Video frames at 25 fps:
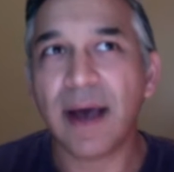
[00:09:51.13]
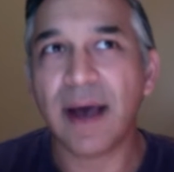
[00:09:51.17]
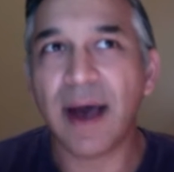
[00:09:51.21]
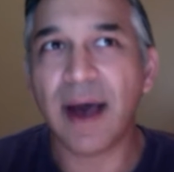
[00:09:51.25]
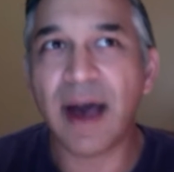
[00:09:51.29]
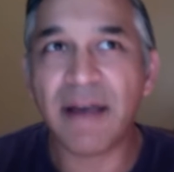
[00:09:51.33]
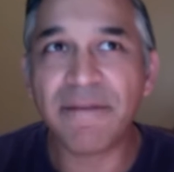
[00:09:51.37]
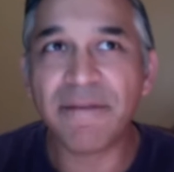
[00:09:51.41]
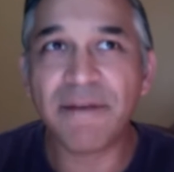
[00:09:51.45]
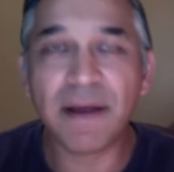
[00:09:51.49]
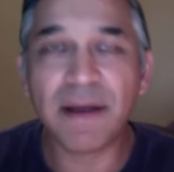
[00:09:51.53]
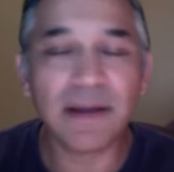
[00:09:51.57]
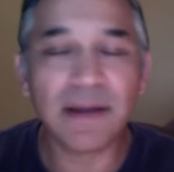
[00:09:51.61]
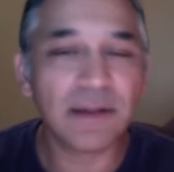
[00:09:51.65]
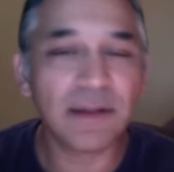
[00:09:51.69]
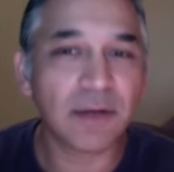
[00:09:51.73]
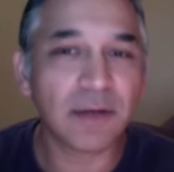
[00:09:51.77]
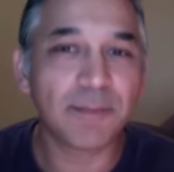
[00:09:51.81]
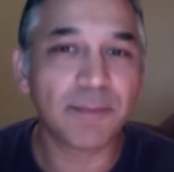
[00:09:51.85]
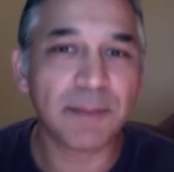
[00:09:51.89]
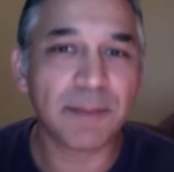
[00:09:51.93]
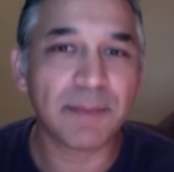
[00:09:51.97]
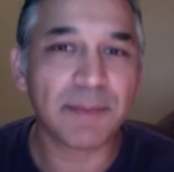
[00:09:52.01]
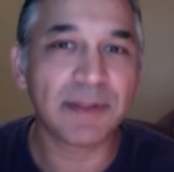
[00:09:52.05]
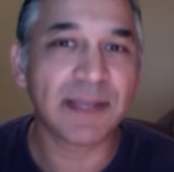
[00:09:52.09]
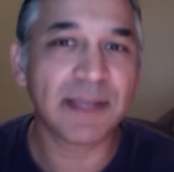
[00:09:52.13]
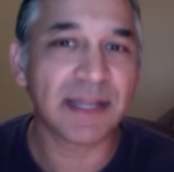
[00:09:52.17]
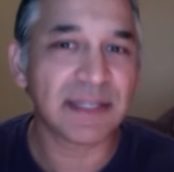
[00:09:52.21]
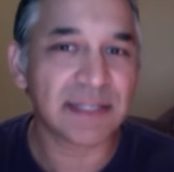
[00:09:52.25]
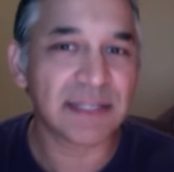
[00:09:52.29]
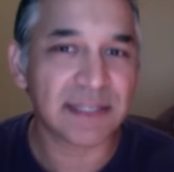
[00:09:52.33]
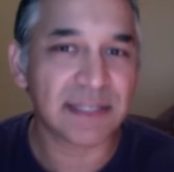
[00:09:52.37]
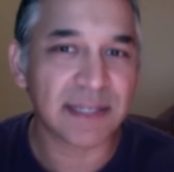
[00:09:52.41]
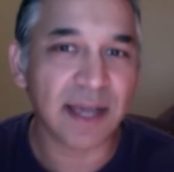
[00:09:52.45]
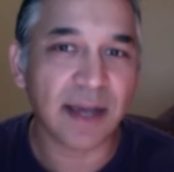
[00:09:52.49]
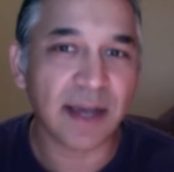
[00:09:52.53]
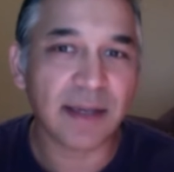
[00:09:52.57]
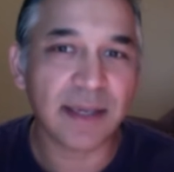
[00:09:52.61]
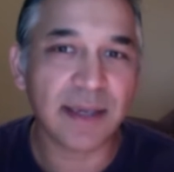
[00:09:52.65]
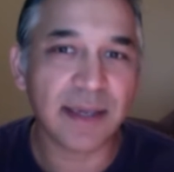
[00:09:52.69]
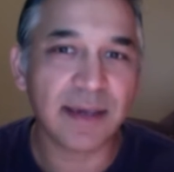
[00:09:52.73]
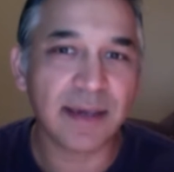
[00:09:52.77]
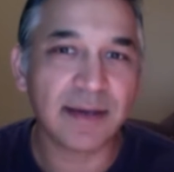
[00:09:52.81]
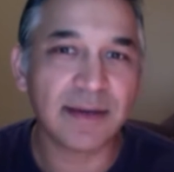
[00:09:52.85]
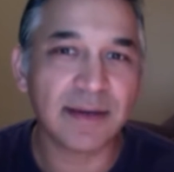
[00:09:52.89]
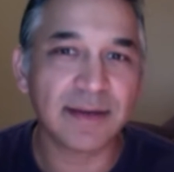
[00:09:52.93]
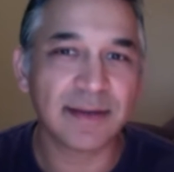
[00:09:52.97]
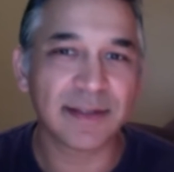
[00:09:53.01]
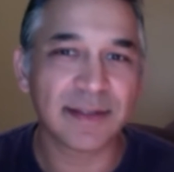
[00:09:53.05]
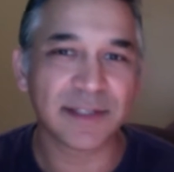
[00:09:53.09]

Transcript: I find a lot of people get stuck here.